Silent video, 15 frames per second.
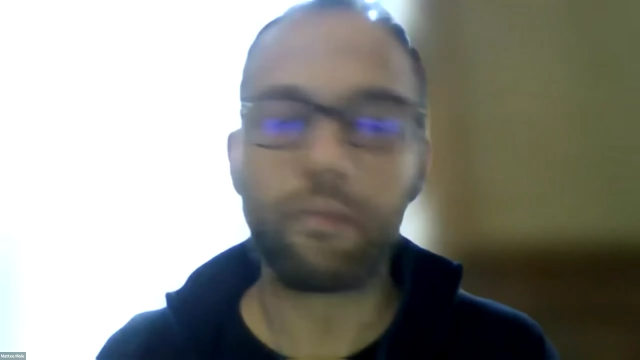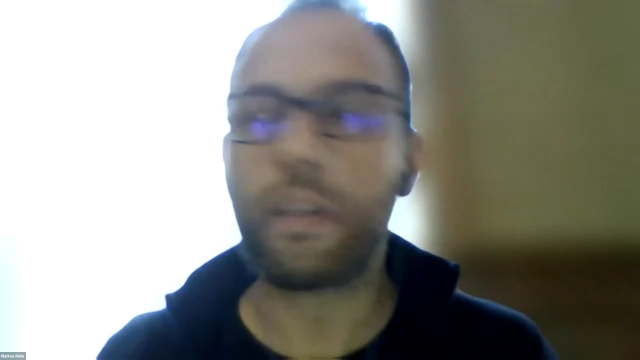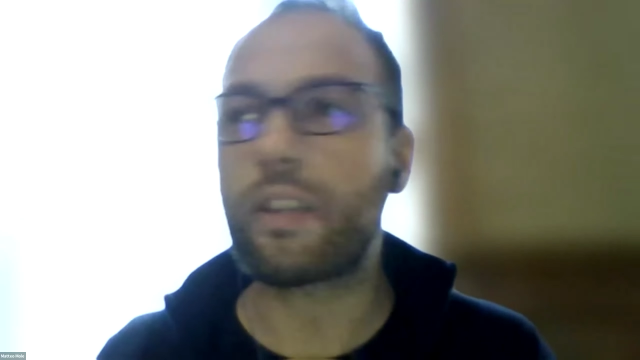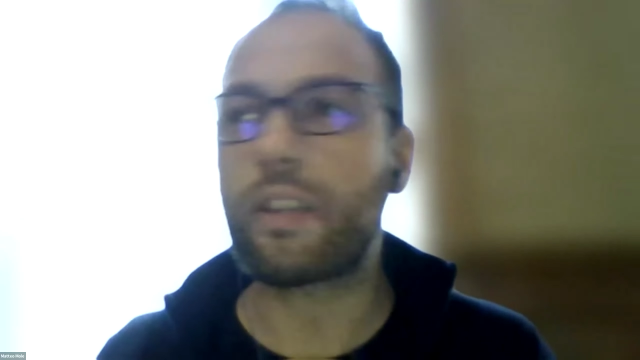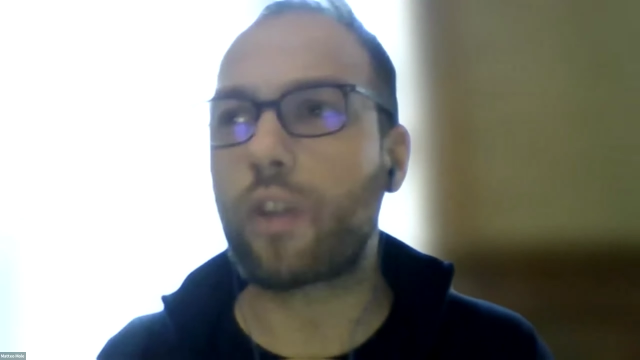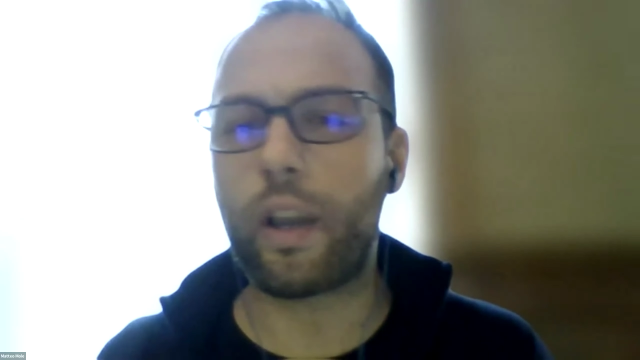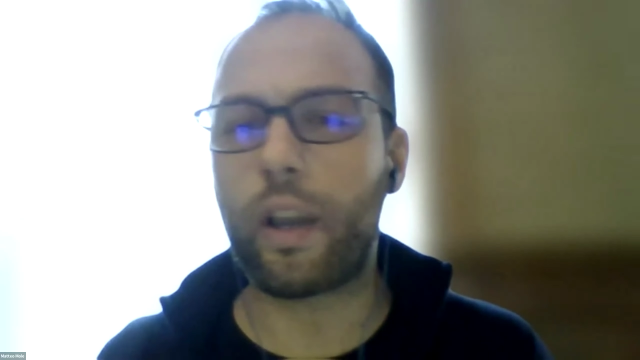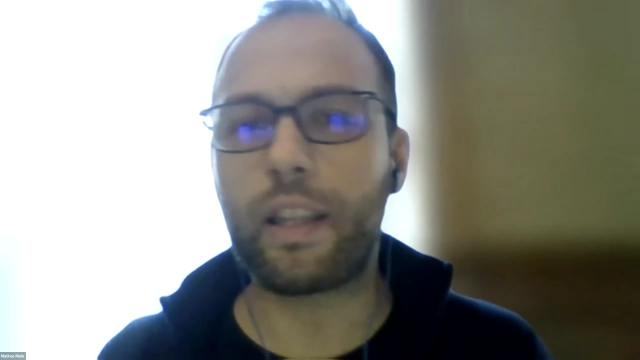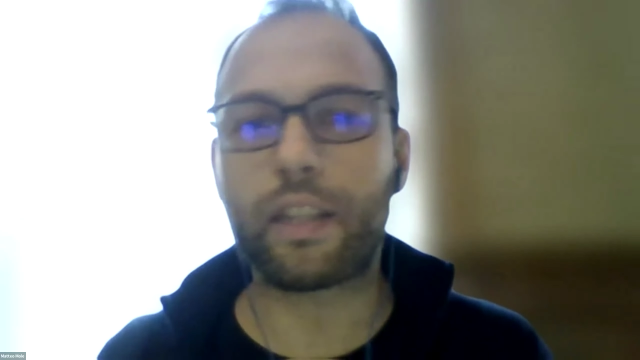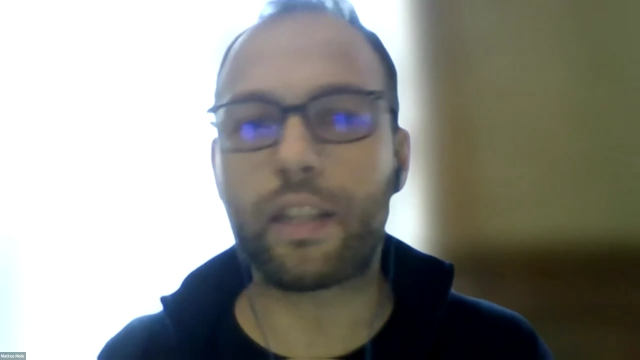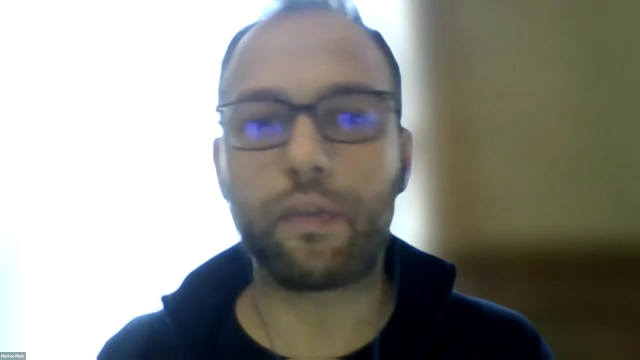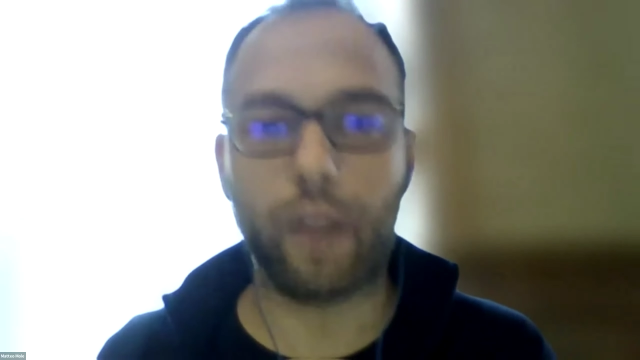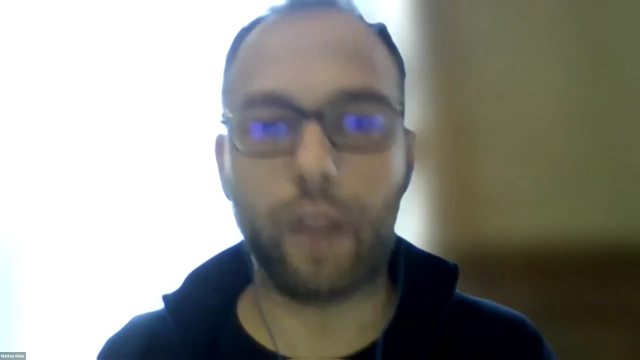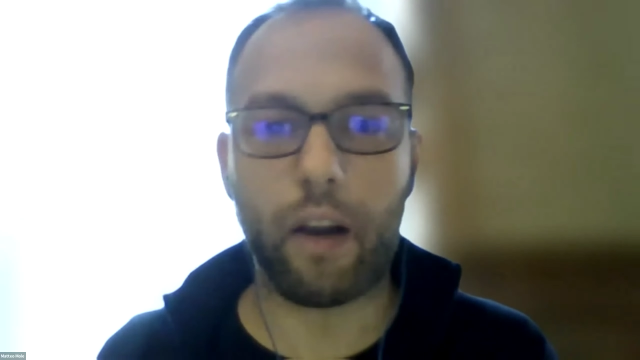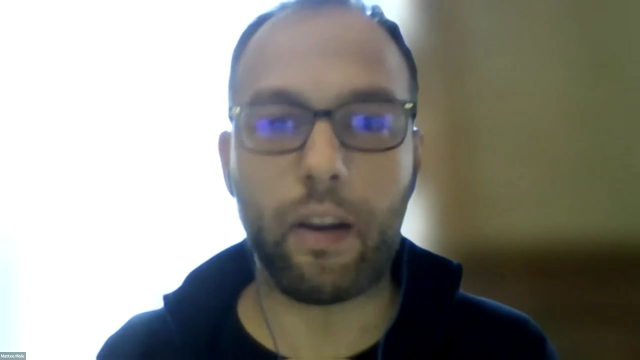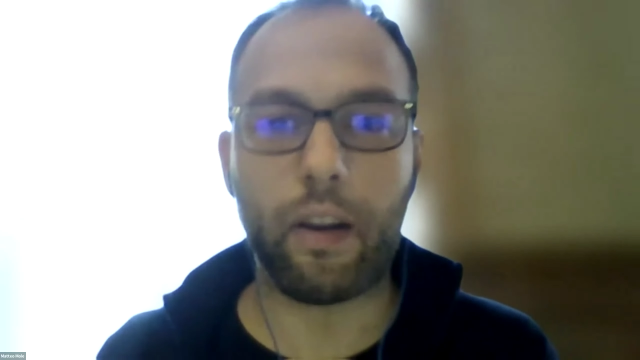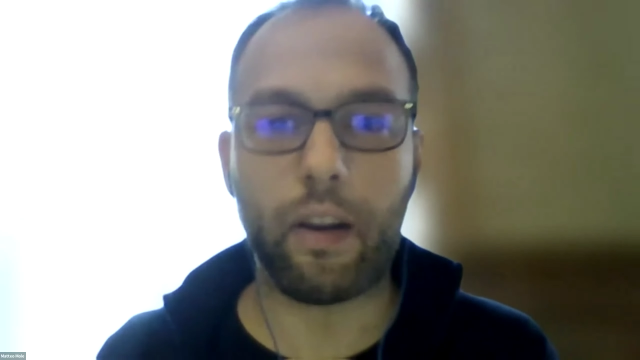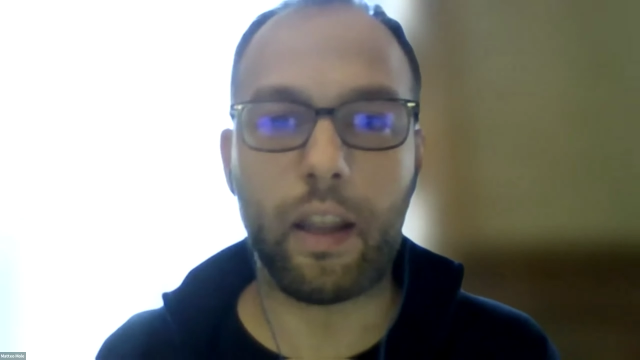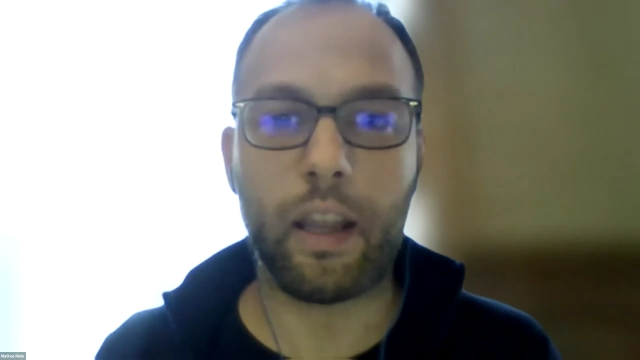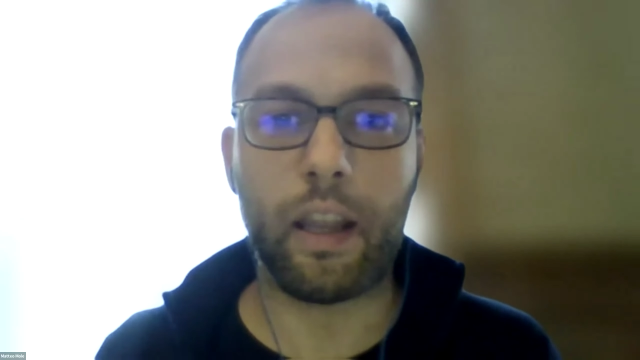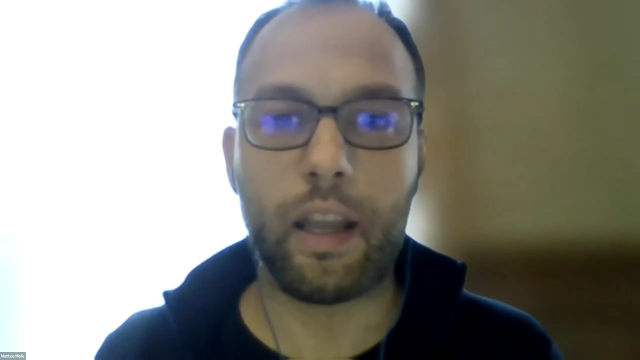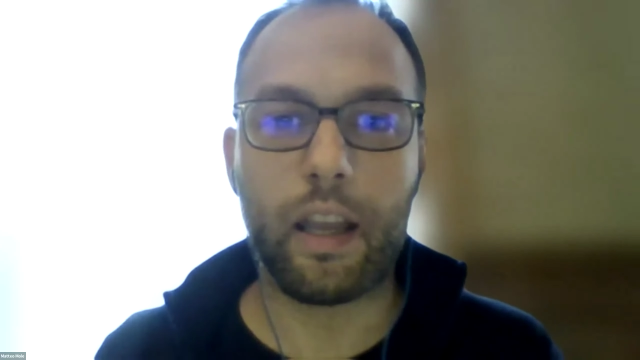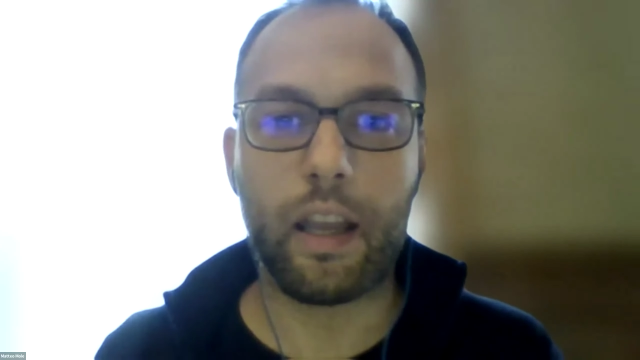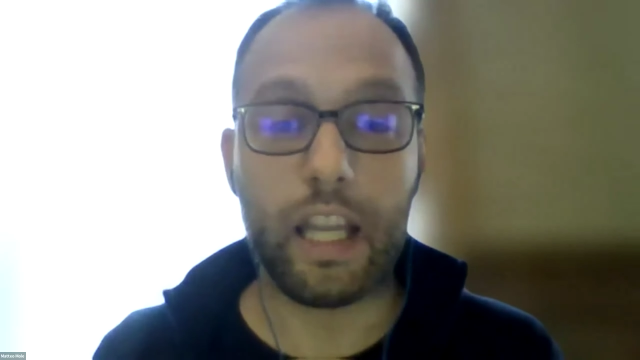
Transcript: So it's very